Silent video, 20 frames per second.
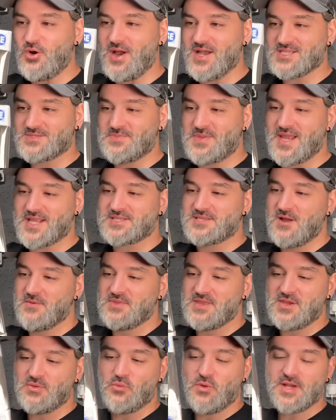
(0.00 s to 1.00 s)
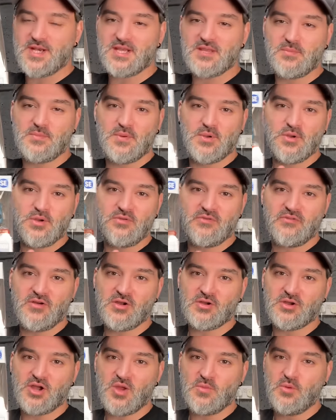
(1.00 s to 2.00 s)
has picked up the Winnie the Pooh
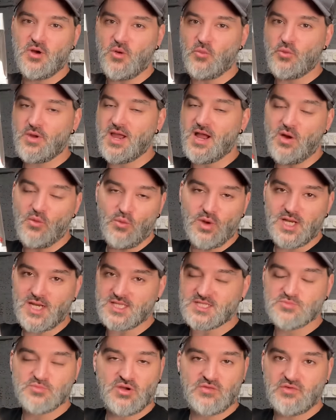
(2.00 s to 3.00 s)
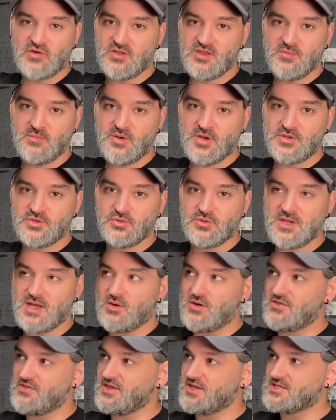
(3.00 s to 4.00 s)
Funko Pop. We are well into profit on the bundle now.
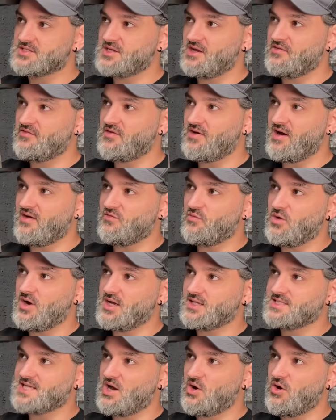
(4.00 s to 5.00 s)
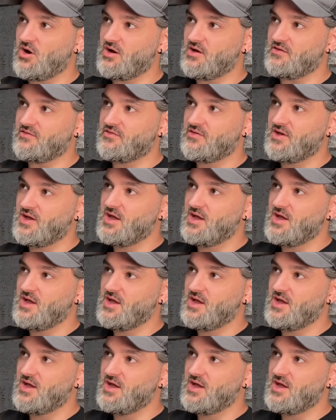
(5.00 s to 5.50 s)
I think so far I've worked out.